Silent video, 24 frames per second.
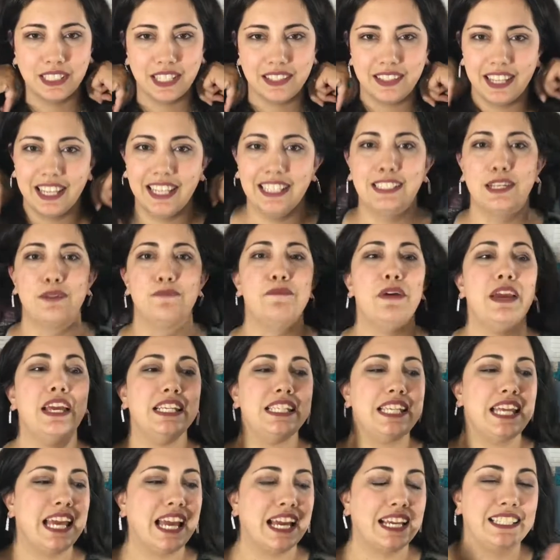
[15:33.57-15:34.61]
I think it's
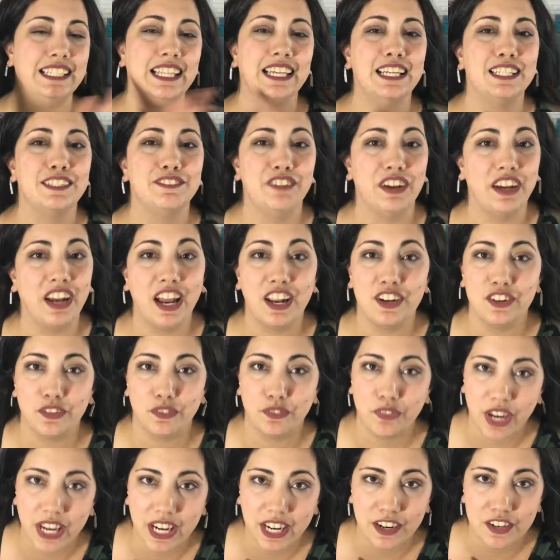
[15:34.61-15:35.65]
amazing. I think it's very
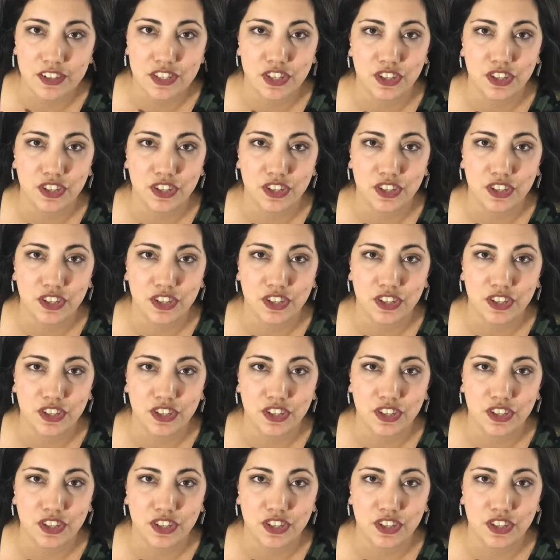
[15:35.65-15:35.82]
underrated.